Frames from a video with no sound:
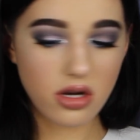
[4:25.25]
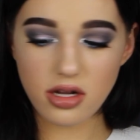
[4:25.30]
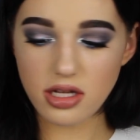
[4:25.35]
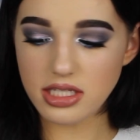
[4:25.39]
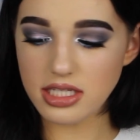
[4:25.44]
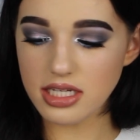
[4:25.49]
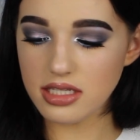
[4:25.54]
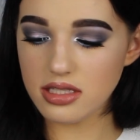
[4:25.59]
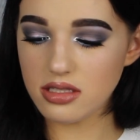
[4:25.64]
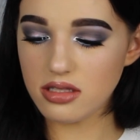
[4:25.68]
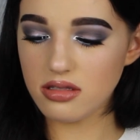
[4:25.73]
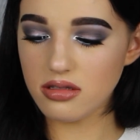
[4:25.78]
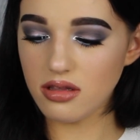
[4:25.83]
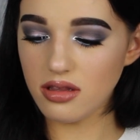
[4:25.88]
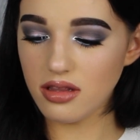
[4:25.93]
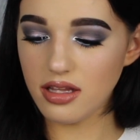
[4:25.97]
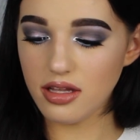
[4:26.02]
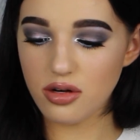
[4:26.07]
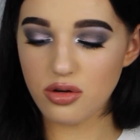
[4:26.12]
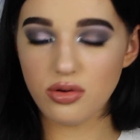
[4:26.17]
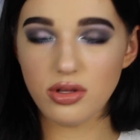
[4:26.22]
because it's
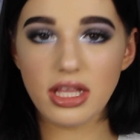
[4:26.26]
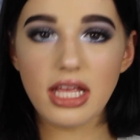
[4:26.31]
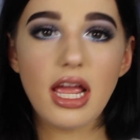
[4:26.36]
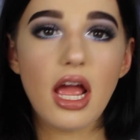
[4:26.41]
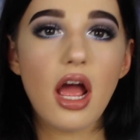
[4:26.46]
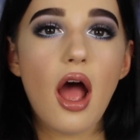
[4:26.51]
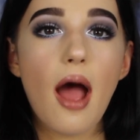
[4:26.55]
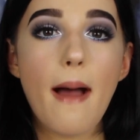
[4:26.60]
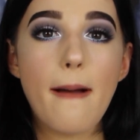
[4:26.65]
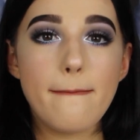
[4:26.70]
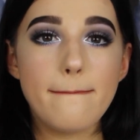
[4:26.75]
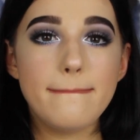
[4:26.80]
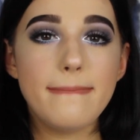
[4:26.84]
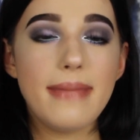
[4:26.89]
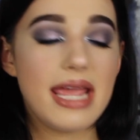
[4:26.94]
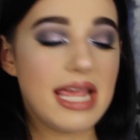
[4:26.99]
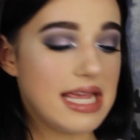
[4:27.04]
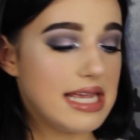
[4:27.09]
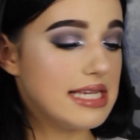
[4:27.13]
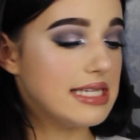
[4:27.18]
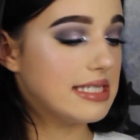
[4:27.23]
literally
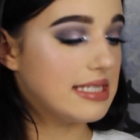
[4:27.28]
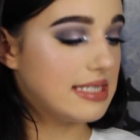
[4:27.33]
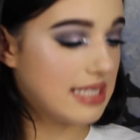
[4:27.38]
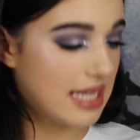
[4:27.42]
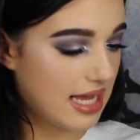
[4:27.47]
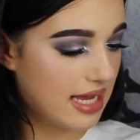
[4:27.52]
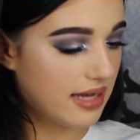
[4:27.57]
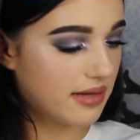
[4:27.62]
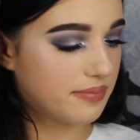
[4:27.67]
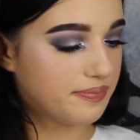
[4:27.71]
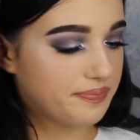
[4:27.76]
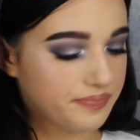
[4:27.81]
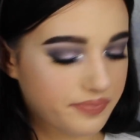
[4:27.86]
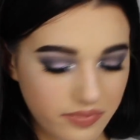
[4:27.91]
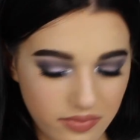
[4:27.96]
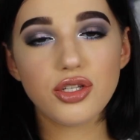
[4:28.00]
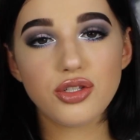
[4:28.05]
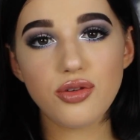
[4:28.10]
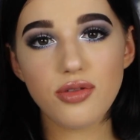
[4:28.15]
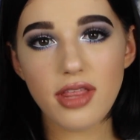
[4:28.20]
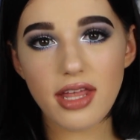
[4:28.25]
amazing.
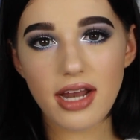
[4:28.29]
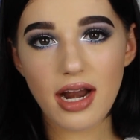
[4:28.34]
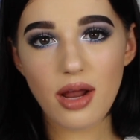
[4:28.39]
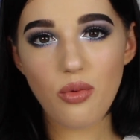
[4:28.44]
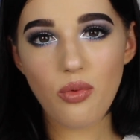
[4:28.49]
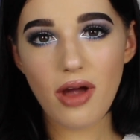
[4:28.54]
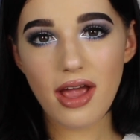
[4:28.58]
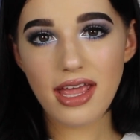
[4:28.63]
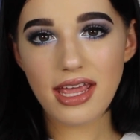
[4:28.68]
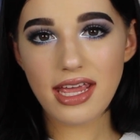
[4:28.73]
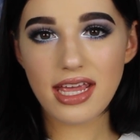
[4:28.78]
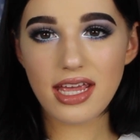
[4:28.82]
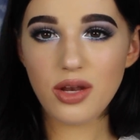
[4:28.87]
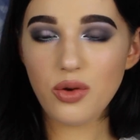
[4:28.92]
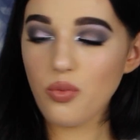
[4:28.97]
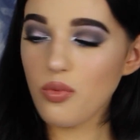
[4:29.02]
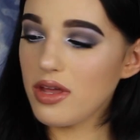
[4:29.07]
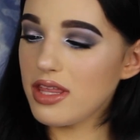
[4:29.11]
So then I went in